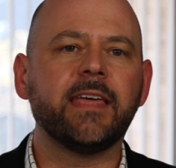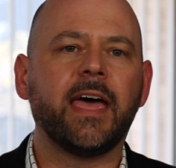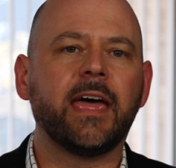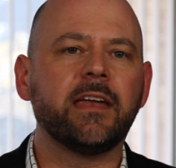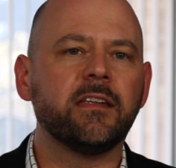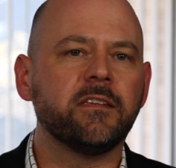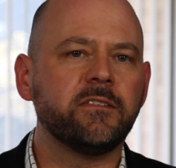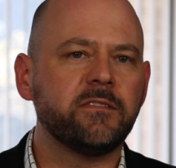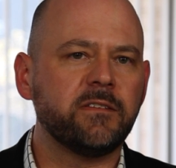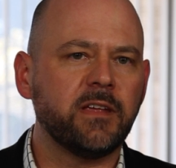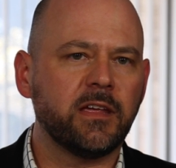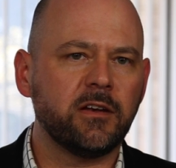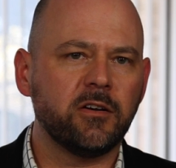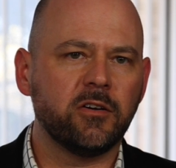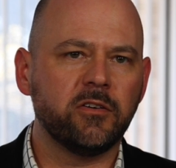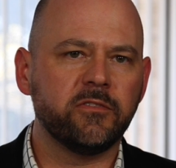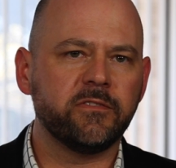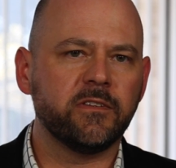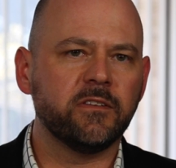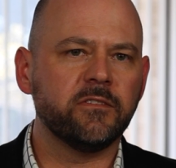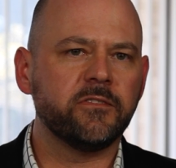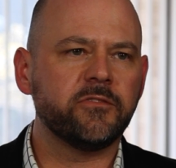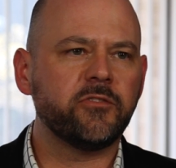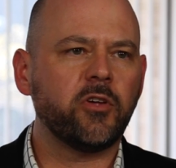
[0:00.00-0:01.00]
data
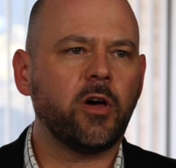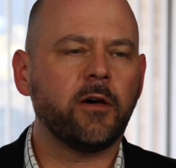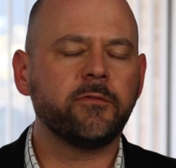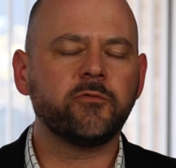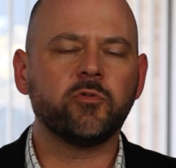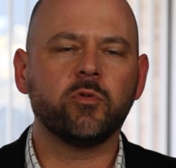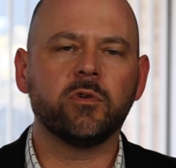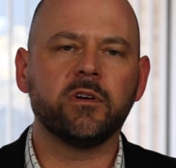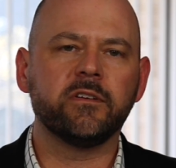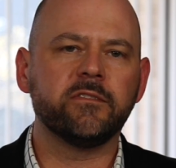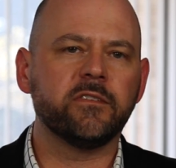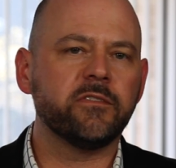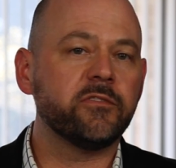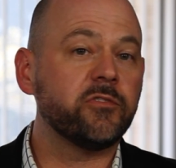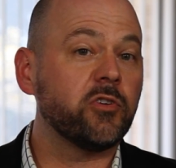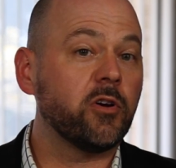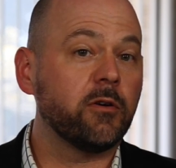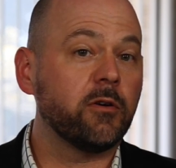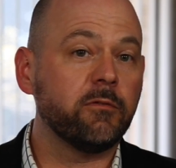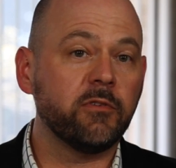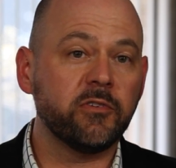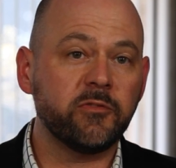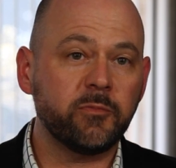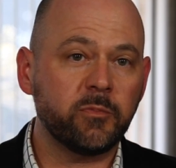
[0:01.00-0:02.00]
centers and software as a
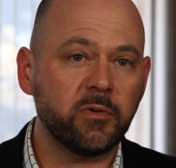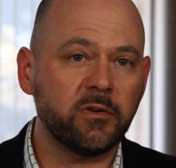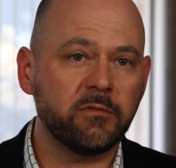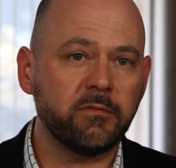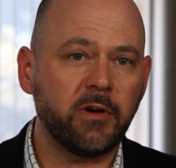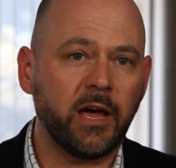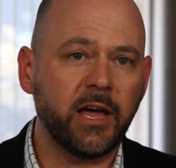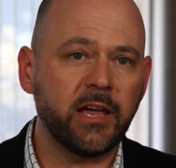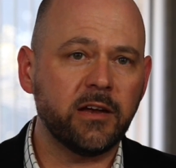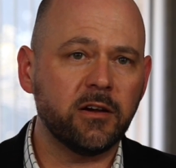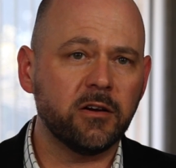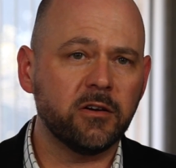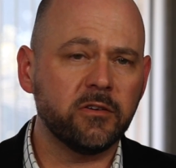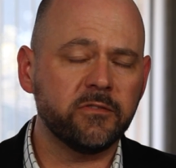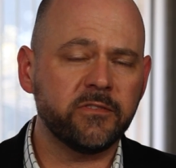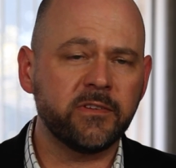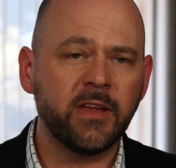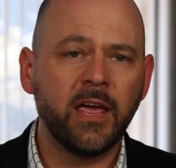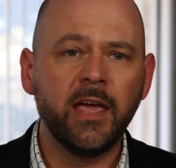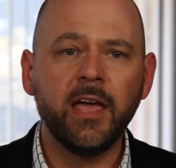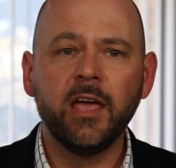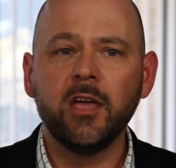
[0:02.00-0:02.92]
service providers.